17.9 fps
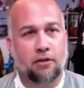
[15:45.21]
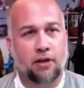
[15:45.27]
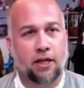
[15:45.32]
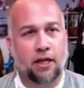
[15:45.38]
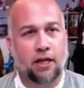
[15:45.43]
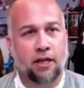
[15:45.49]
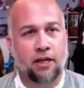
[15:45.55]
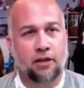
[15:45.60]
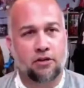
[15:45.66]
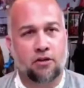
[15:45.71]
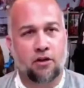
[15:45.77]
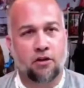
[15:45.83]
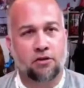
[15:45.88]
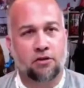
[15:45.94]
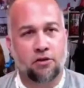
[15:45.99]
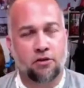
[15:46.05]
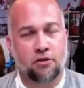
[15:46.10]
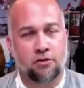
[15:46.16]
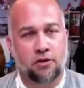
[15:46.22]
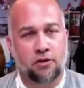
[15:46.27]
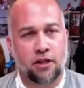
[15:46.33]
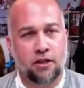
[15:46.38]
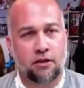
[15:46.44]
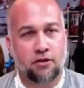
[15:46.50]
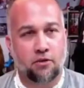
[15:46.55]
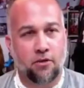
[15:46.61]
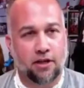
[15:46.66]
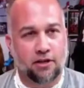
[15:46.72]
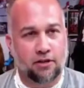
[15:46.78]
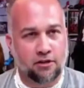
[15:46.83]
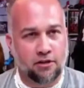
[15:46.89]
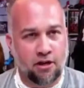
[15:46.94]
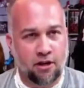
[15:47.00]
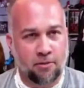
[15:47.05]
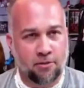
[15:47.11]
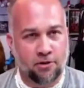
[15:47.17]
in his cartoons, he directed
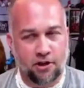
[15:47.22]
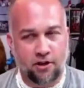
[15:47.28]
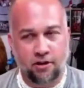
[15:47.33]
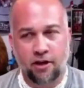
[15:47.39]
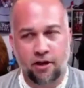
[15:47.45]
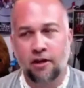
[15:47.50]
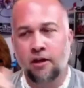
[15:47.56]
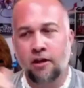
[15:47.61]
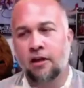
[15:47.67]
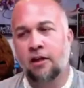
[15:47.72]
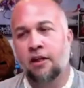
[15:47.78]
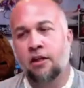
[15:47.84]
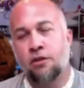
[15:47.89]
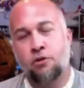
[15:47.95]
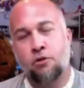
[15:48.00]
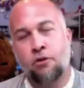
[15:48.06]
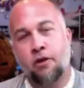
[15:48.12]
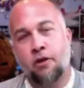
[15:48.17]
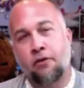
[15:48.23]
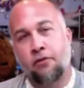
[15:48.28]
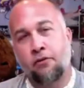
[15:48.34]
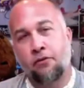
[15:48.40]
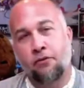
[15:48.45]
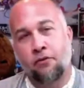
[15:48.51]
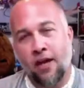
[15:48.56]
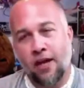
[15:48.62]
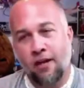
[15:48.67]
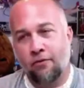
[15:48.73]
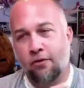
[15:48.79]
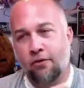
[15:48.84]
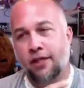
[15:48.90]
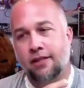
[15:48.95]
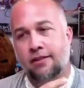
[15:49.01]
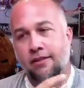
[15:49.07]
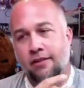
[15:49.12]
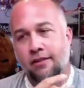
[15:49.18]
Tom and Jerry. Do you have a
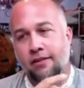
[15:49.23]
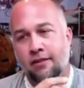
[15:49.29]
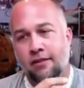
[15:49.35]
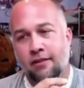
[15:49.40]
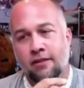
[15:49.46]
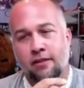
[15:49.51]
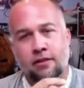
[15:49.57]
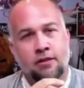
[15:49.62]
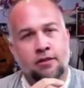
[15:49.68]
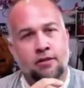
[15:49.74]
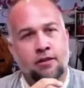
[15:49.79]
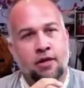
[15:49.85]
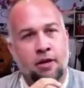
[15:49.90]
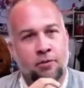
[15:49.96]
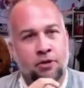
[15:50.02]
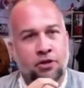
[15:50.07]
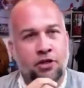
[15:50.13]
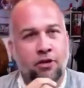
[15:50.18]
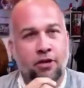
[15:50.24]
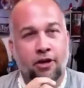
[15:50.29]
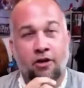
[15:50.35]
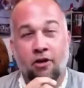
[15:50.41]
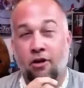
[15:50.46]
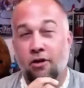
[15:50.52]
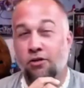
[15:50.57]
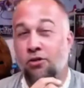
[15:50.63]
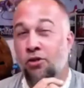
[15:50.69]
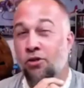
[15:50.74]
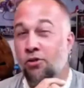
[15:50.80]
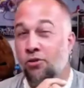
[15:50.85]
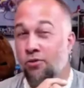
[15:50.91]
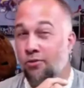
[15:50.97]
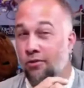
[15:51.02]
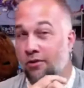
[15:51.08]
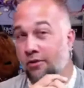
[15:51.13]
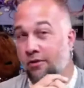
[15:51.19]
favorite Tom and Jerry cartoon?